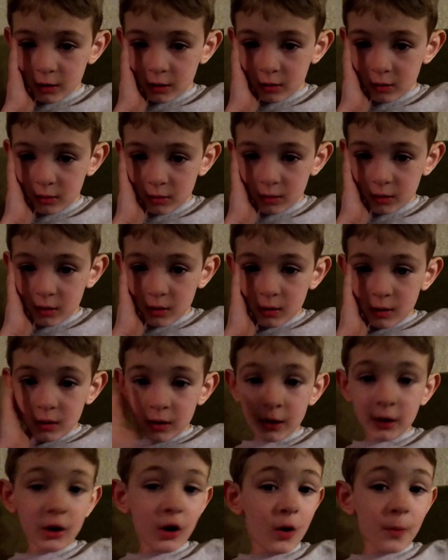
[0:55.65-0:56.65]
and
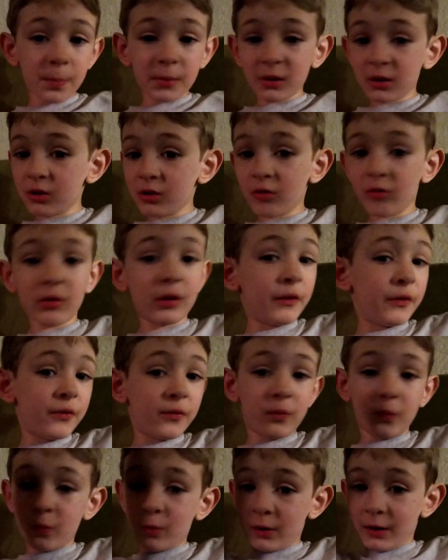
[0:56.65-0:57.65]
he opens the
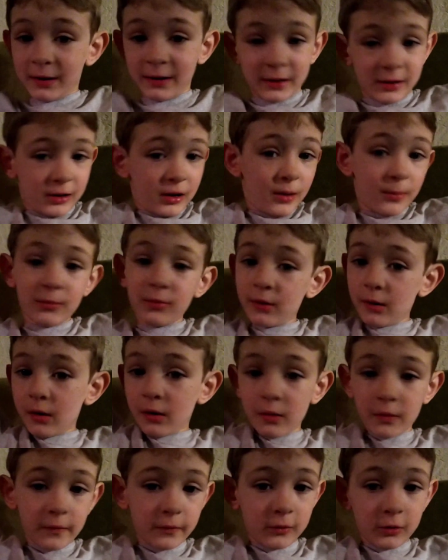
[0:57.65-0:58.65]
roof when he comes
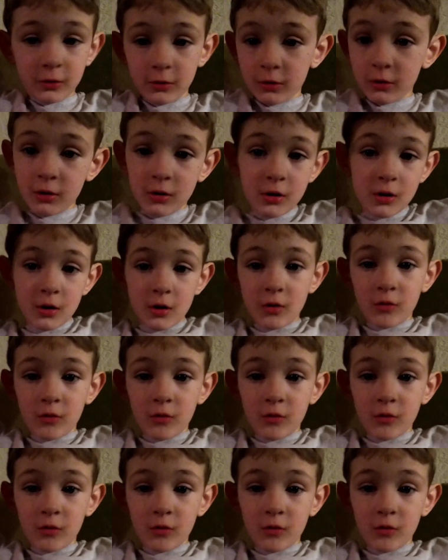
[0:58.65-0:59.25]
out of the